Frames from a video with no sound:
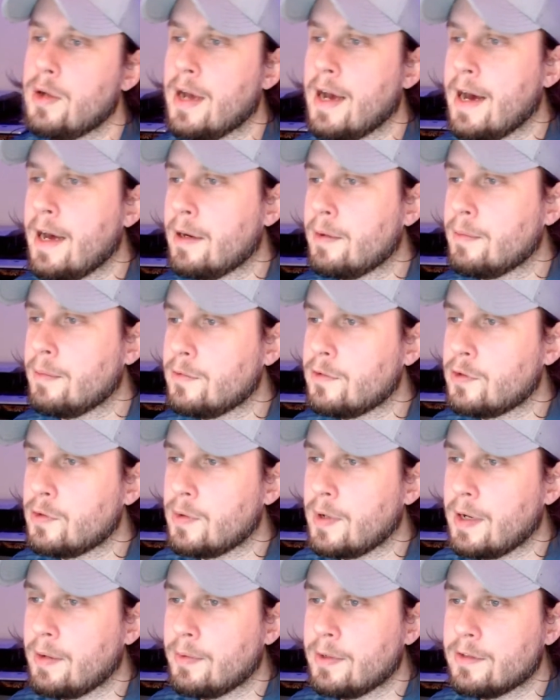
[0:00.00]
add them
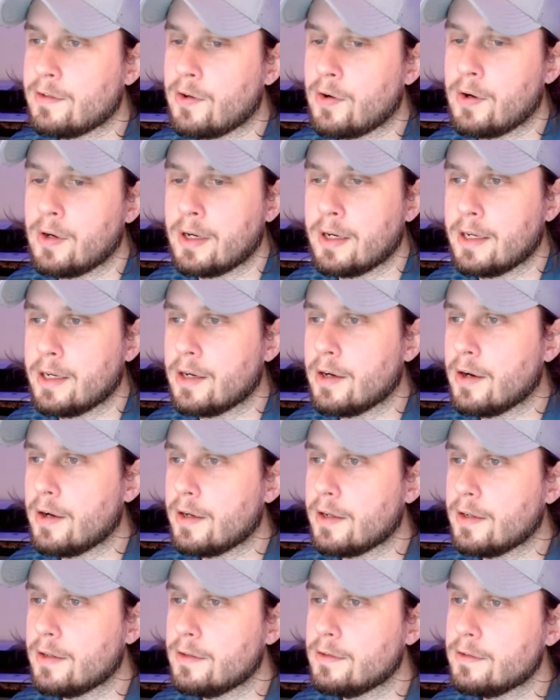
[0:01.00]
to a retargeting
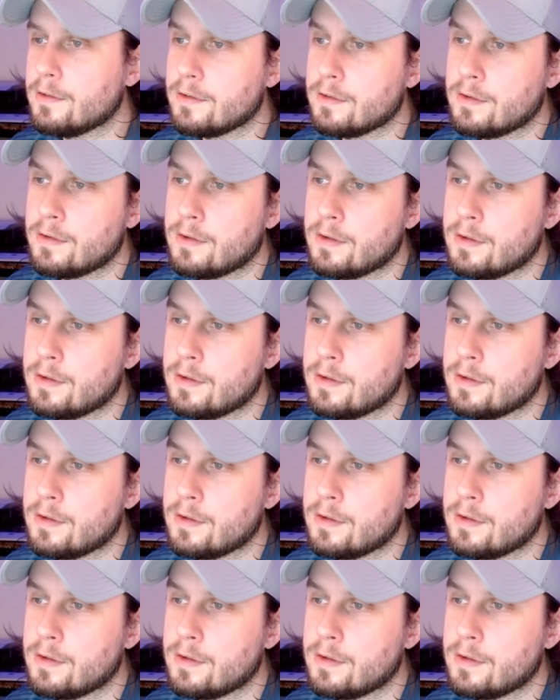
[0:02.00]
audience.